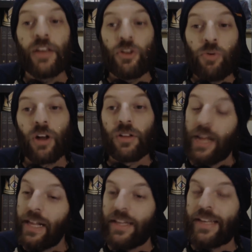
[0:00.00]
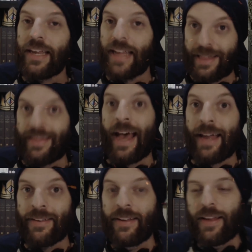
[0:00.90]
You are likely to get
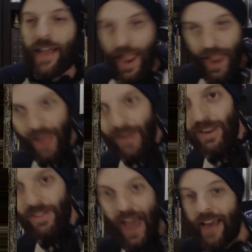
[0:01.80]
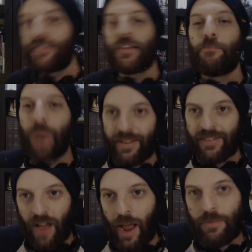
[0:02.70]
that, and that is the
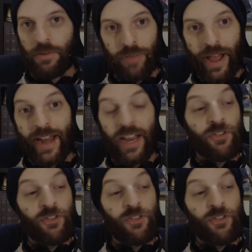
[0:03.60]
best time to play it.